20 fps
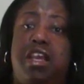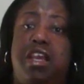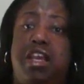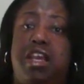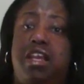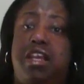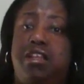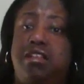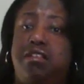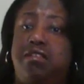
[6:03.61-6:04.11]

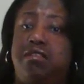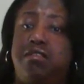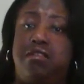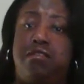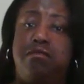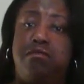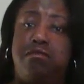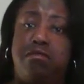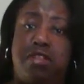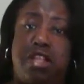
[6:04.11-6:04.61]
And
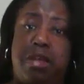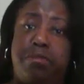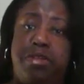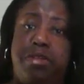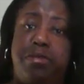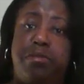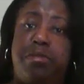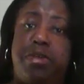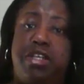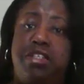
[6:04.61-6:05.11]
I
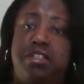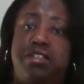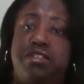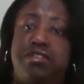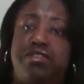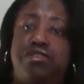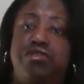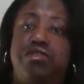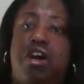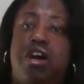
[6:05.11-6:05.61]
mean, money
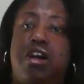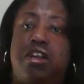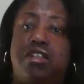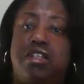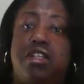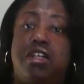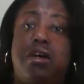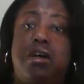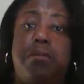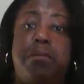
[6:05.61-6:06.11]
is too hard
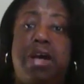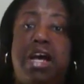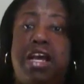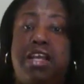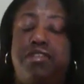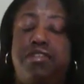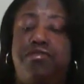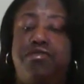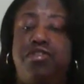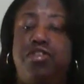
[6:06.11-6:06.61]
to come by,
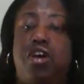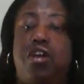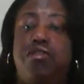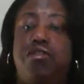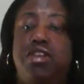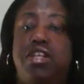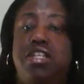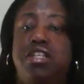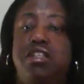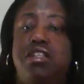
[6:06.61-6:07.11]
and if you're
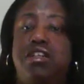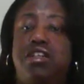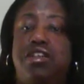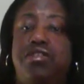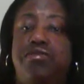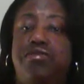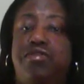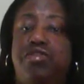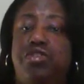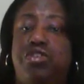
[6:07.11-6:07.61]
already
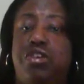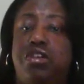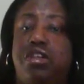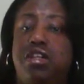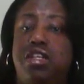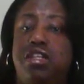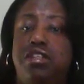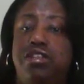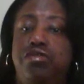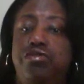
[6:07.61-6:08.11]
looking for
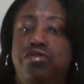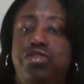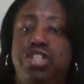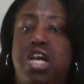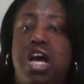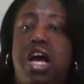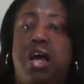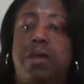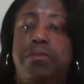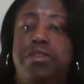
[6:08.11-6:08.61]
a new
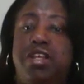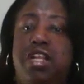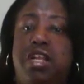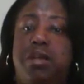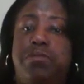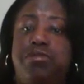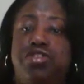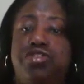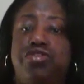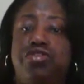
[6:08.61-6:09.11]
job, then
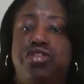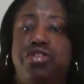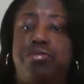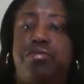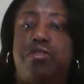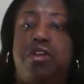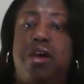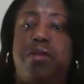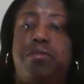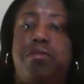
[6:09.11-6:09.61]
I'm sure you're
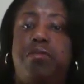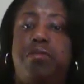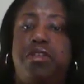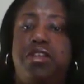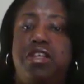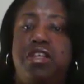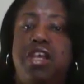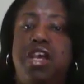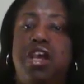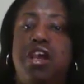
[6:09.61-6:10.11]

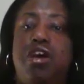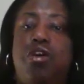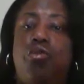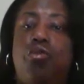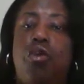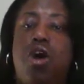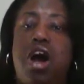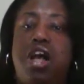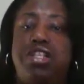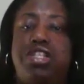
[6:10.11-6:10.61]
probably
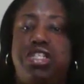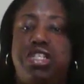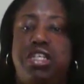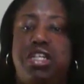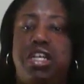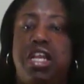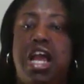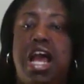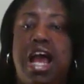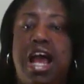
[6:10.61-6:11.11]

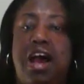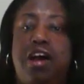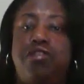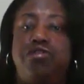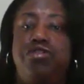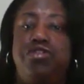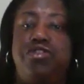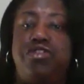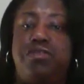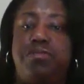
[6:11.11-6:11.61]
watching how
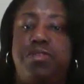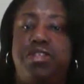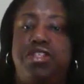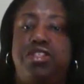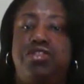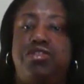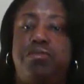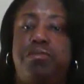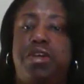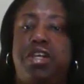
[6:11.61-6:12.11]
you
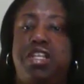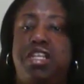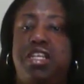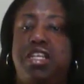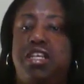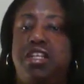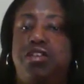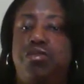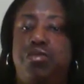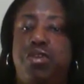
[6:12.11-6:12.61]
spend your
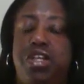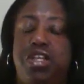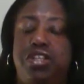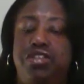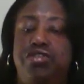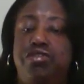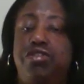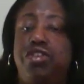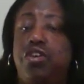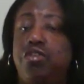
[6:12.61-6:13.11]
money anyway,
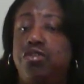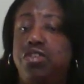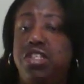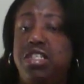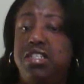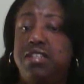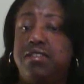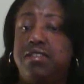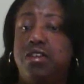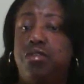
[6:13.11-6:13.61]
and you don't
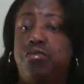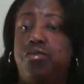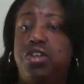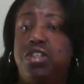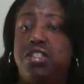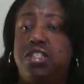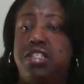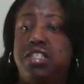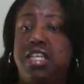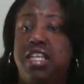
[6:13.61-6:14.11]
need
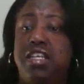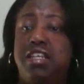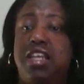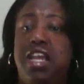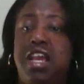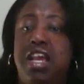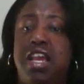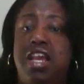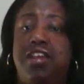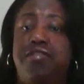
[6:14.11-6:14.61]
someone to take
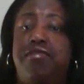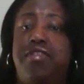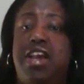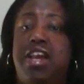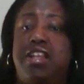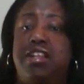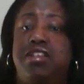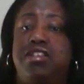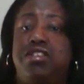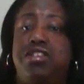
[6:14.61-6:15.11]

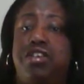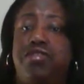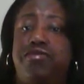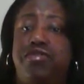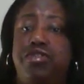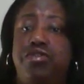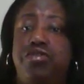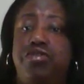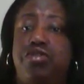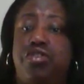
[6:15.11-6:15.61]
advantage of
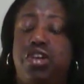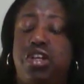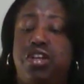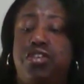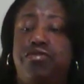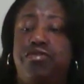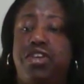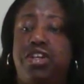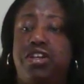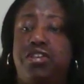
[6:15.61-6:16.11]
you during
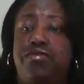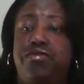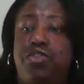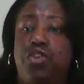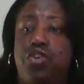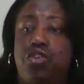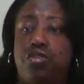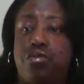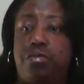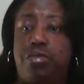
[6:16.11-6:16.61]
a very
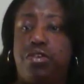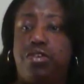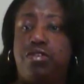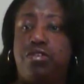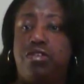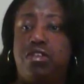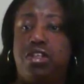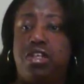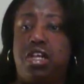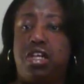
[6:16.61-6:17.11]
vulnerable